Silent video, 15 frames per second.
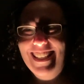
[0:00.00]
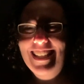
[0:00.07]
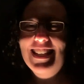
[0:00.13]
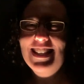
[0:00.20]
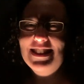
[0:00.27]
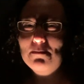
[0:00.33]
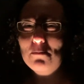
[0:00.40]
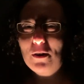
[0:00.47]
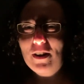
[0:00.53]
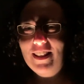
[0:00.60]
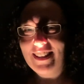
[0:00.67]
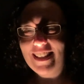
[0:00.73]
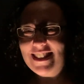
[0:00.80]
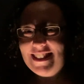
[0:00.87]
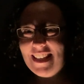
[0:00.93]
It's Morah
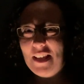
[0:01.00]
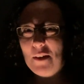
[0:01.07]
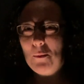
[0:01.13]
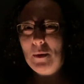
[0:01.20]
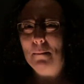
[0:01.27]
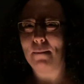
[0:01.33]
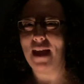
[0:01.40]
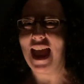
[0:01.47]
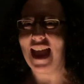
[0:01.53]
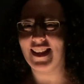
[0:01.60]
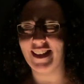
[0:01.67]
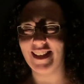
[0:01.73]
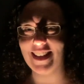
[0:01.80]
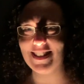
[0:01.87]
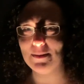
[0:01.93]
Alyssa. We're back,
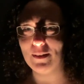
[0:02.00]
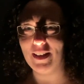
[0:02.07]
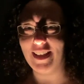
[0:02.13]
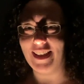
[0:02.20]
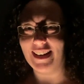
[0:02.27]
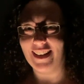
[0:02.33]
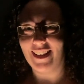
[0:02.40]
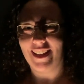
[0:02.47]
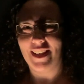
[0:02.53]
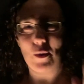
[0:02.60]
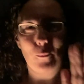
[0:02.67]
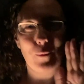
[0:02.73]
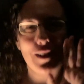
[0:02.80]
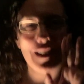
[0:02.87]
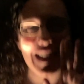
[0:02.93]
and guess what?
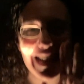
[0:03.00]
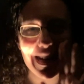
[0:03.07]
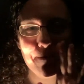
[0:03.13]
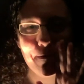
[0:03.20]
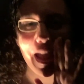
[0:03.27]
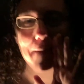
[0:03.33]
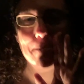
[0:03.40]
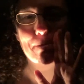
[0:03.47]
We're in my